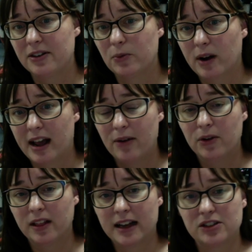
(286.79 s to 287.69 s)
And what I
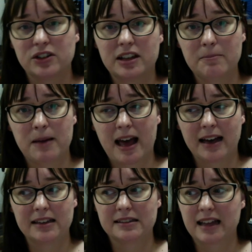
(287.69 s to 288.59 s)
realized looking
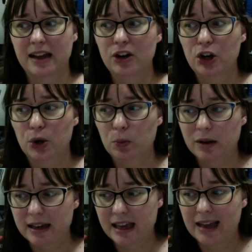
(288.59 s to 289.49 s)
back is that
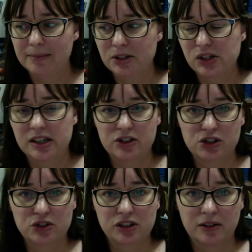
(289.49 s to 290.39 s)
when it came to
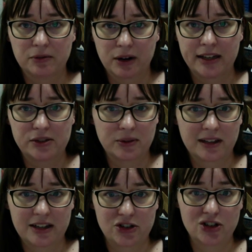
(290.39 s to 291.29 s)
issues of race
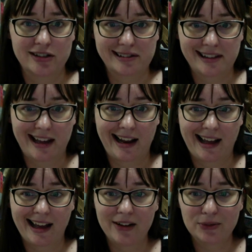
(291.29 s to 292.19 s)
relations, that
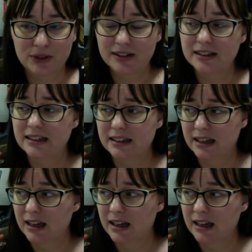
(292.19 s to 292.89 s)
I really